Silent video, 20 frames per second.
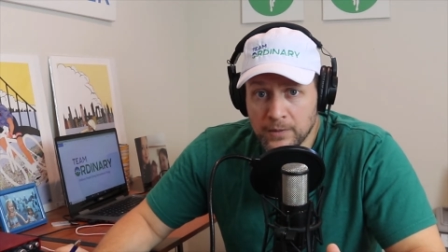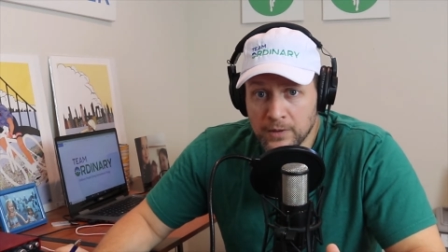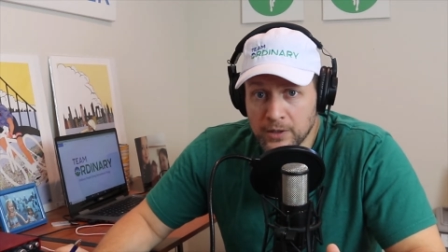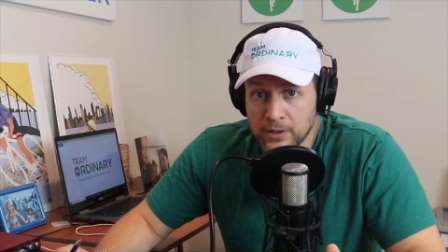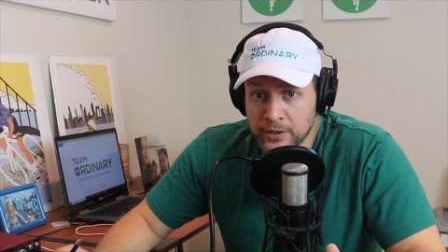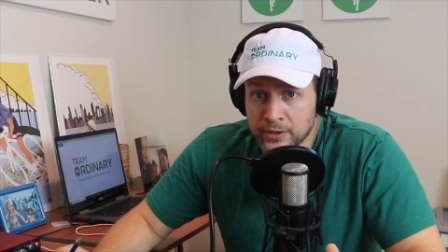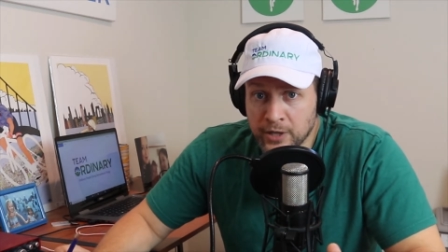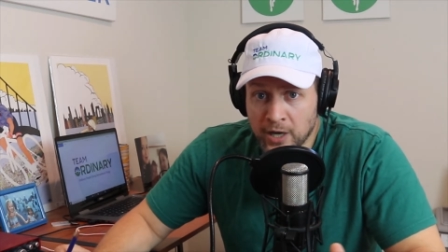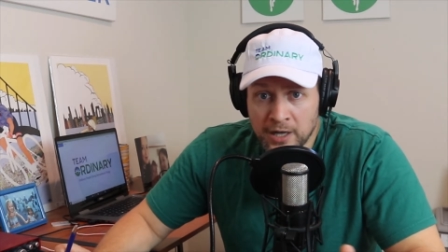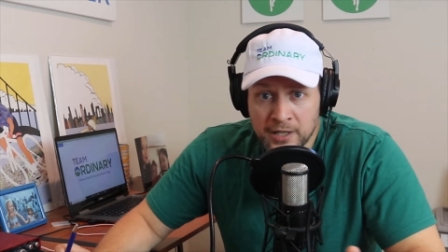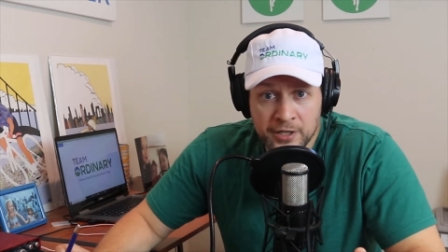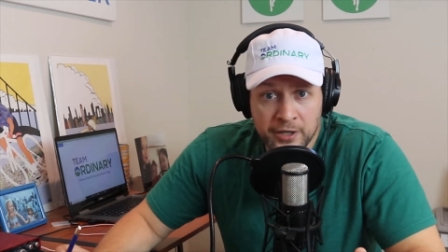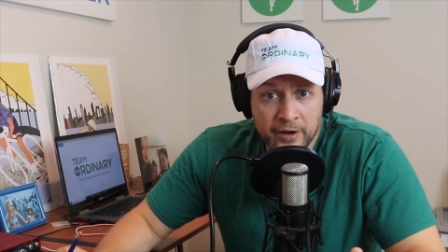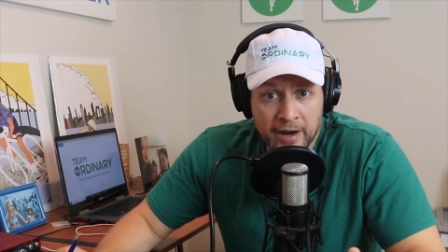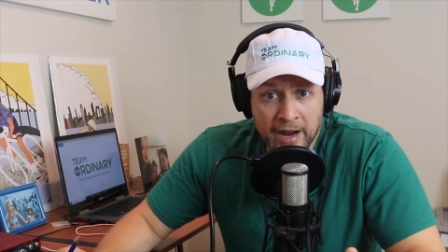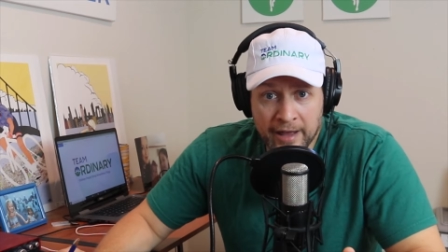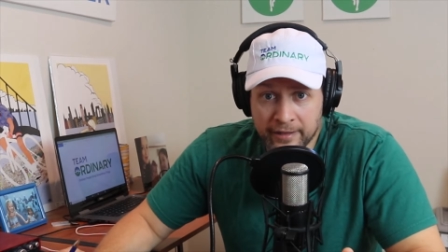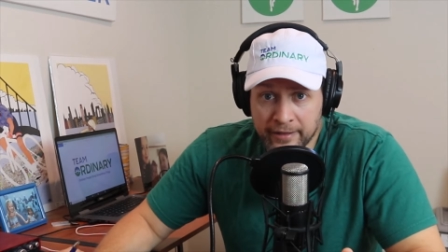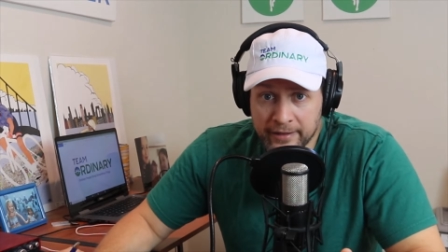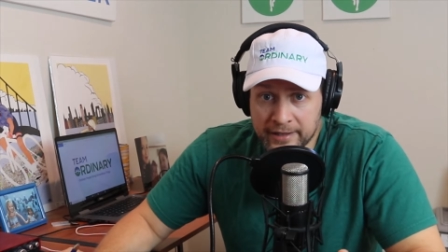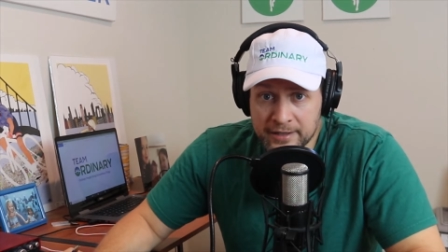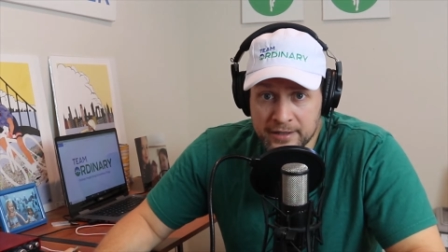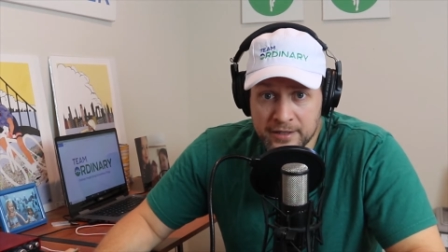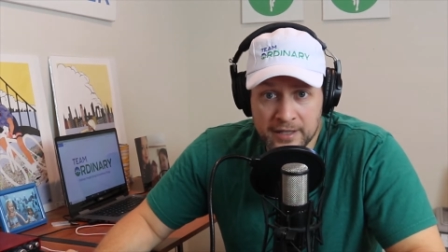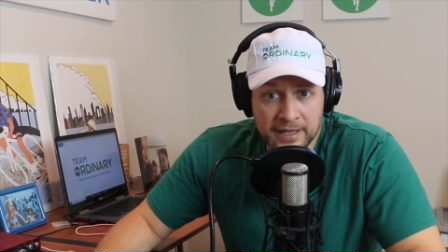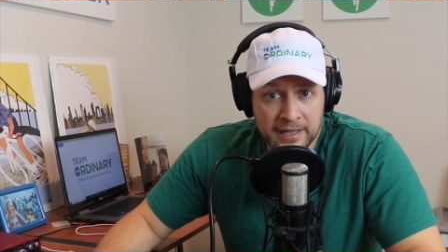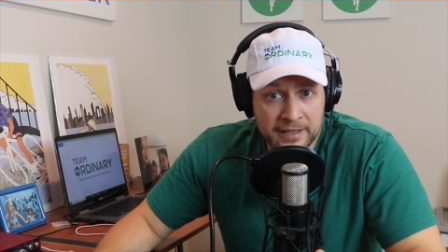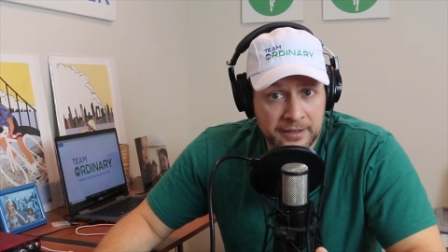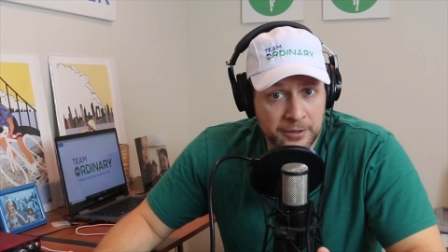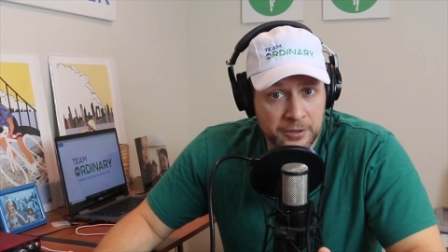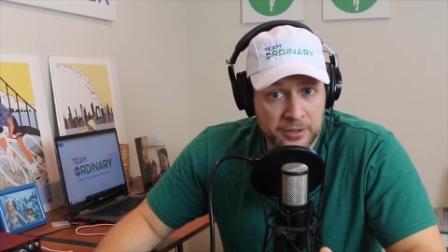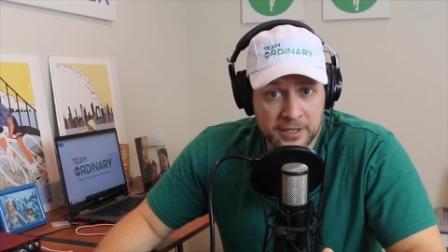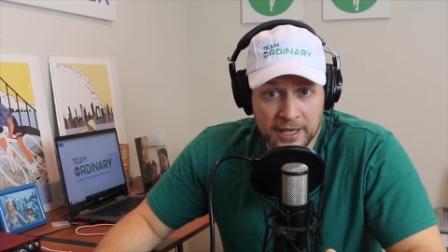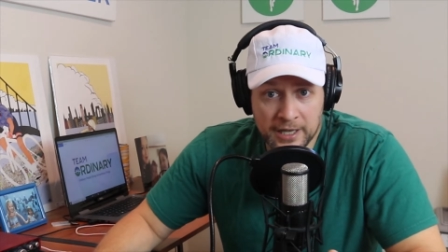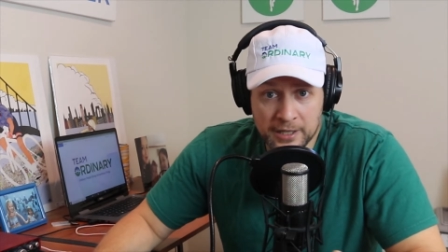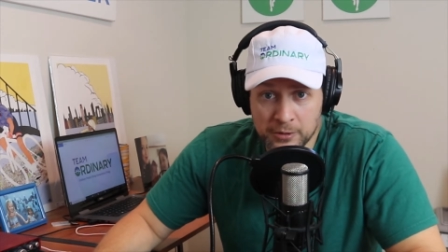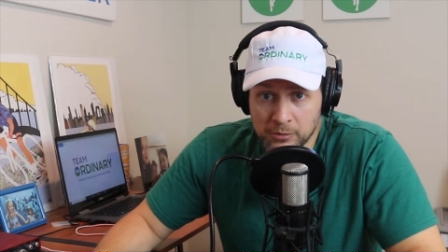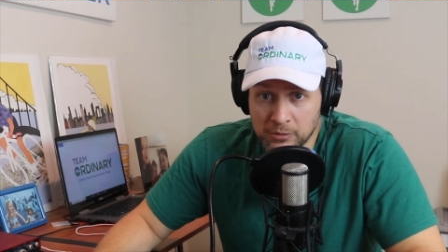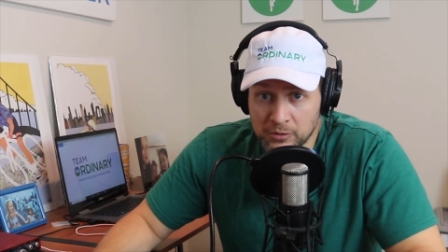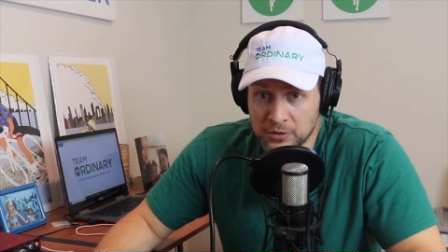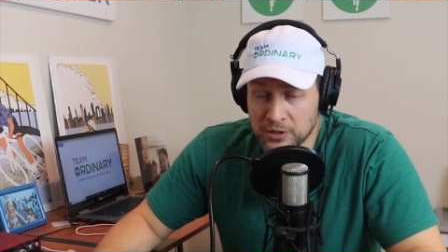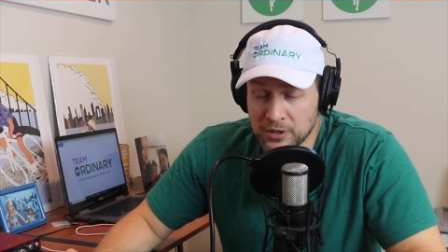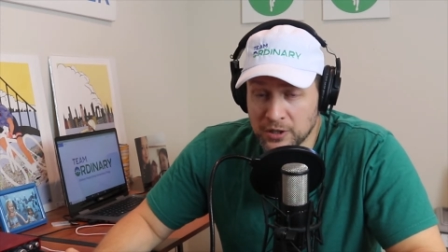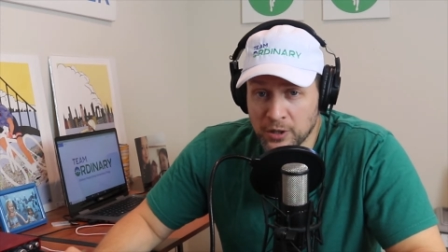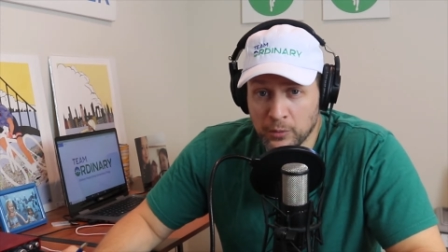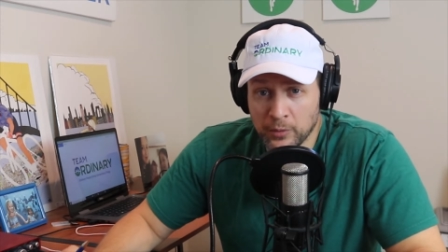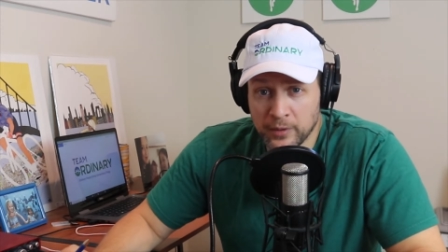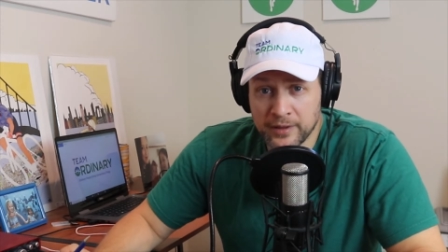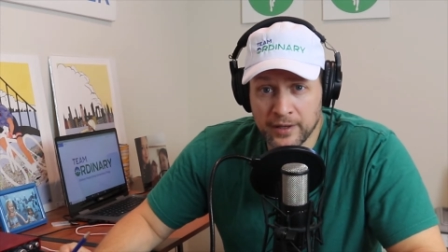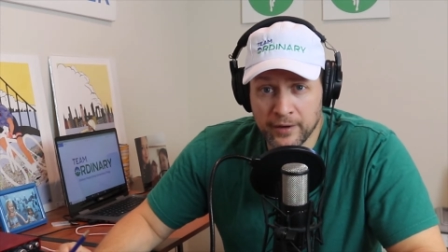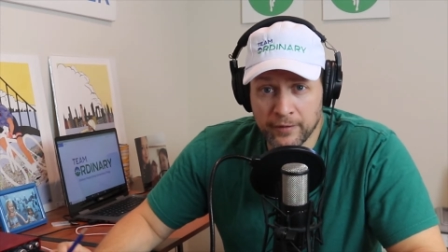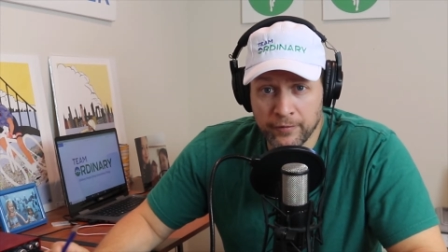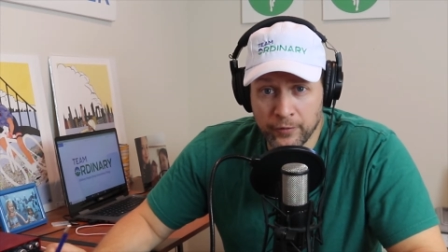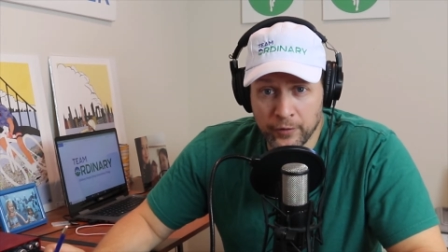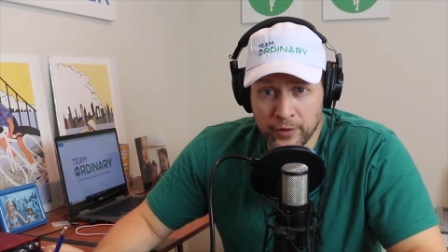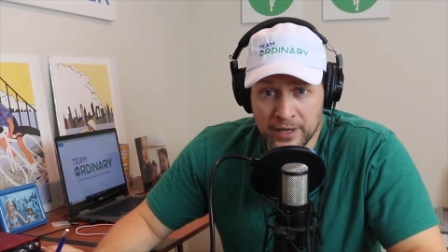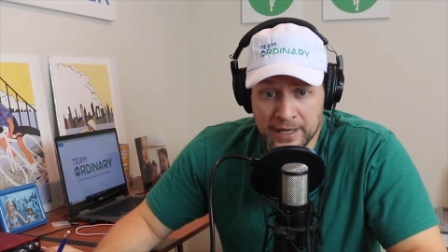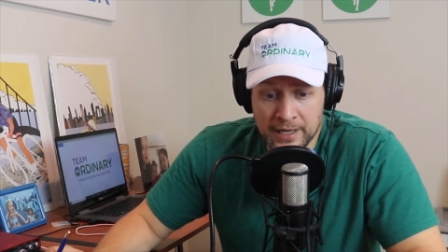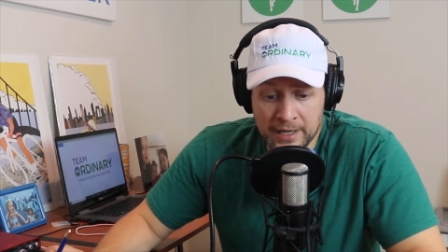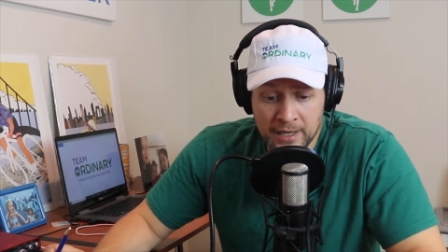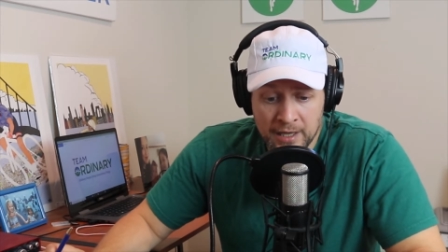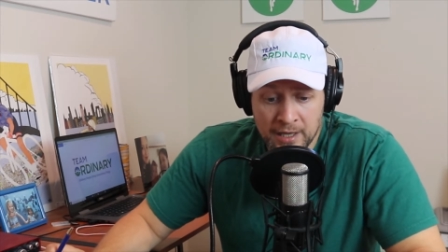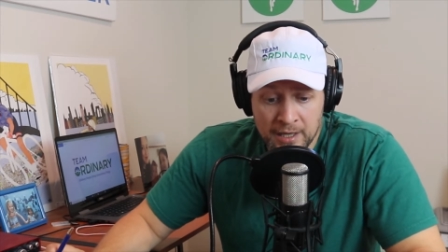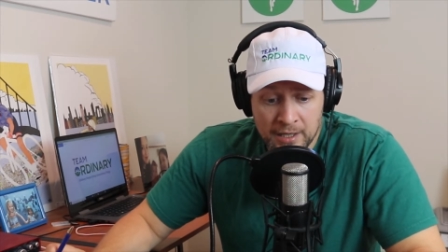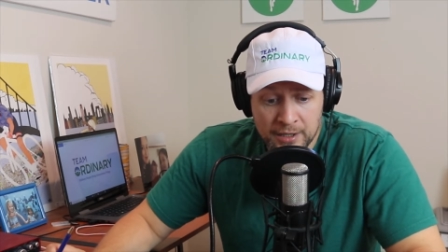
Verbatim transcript: you talk to your athletes, you get their schedules, you know when they're free,